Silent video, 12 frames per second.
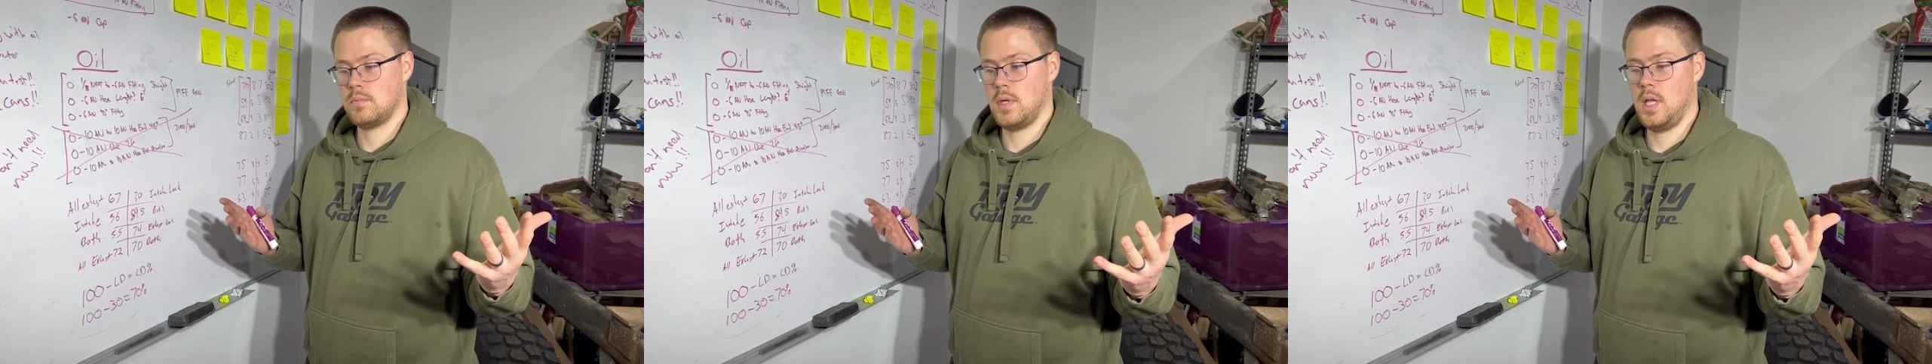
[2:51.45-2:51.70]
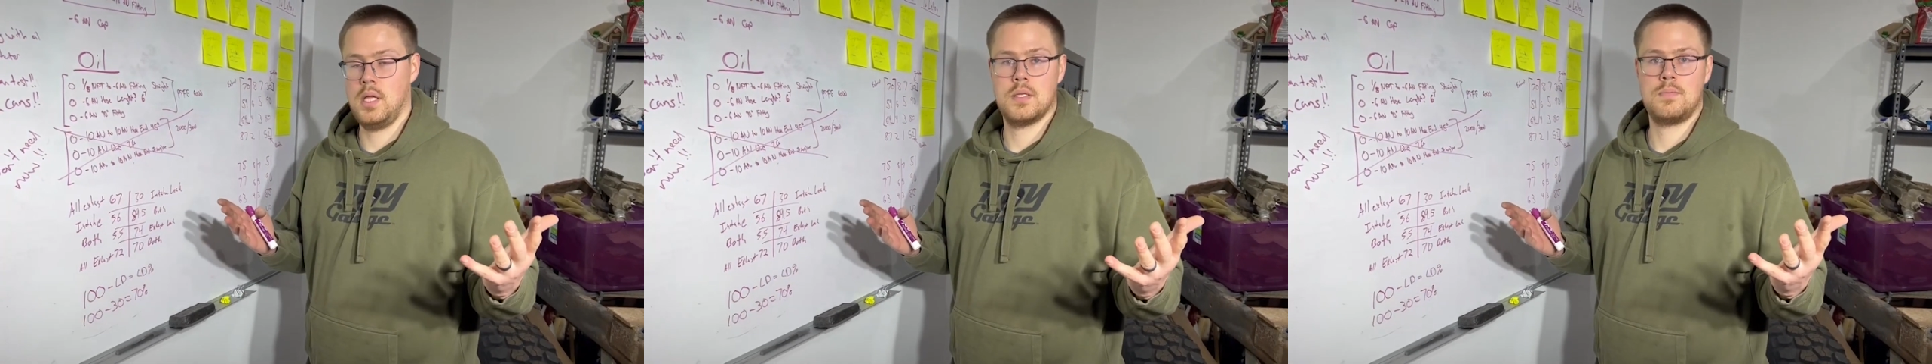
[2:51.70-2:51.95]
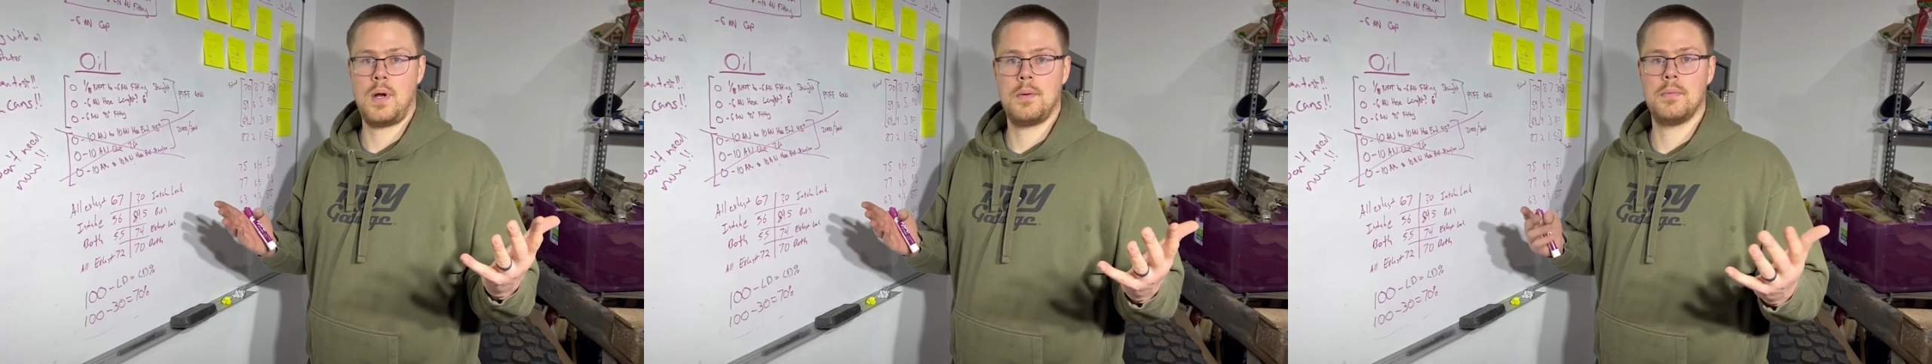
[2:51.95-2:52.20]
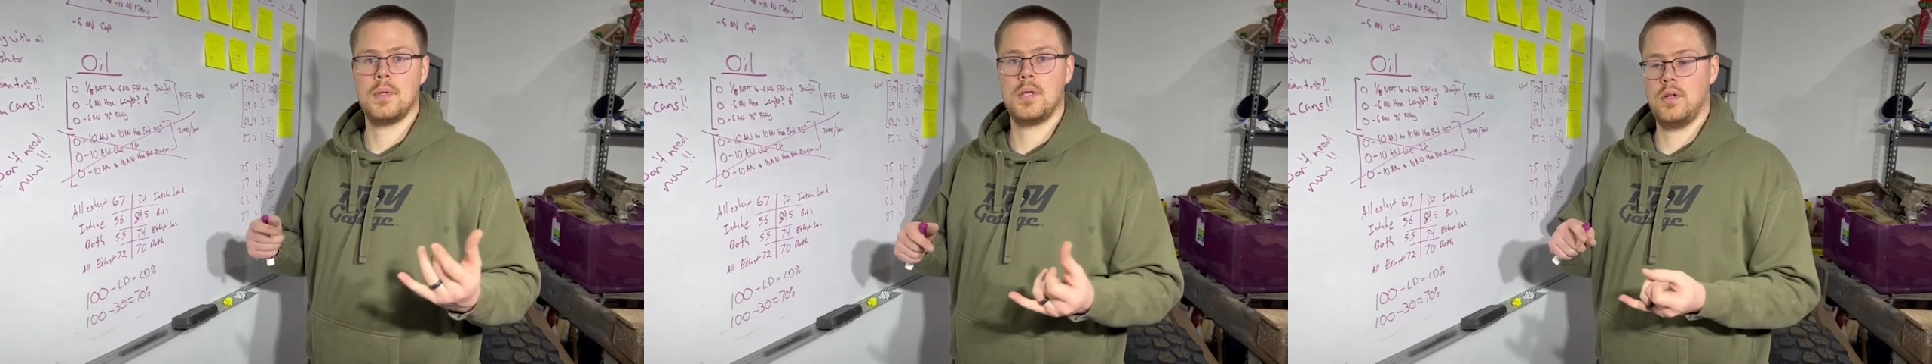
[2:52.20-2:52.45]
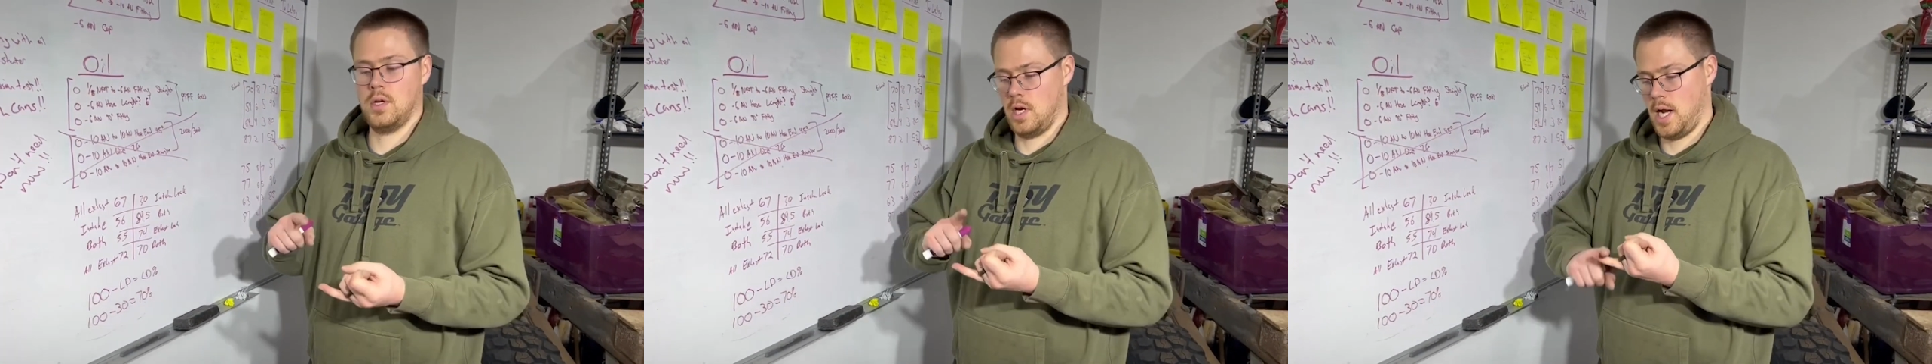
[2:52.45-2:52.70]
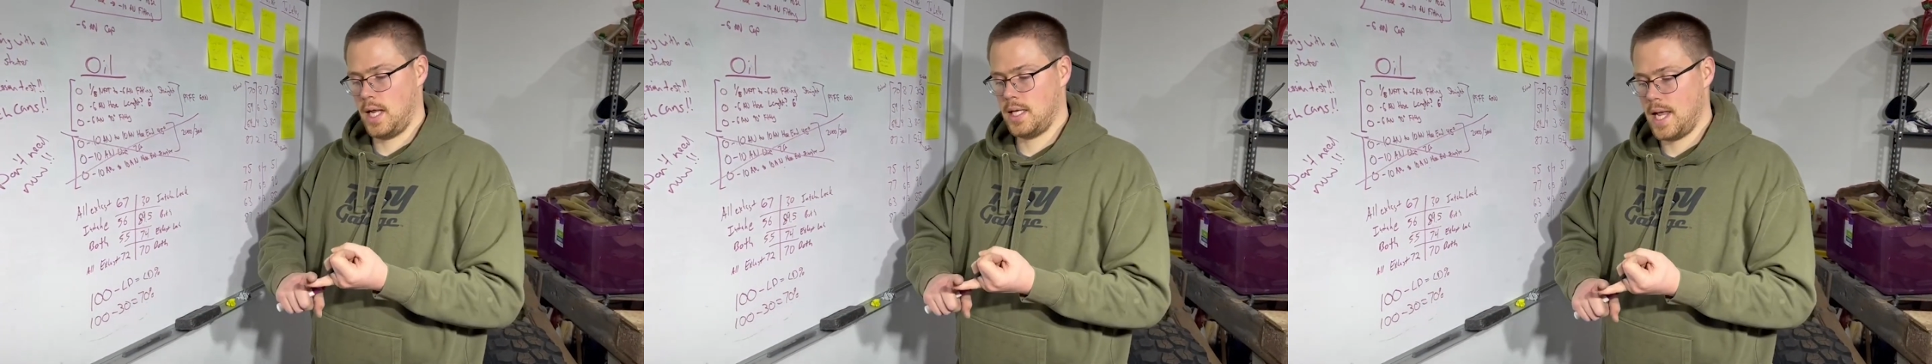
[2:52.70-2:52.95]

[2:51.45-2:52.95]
and it's probably either your head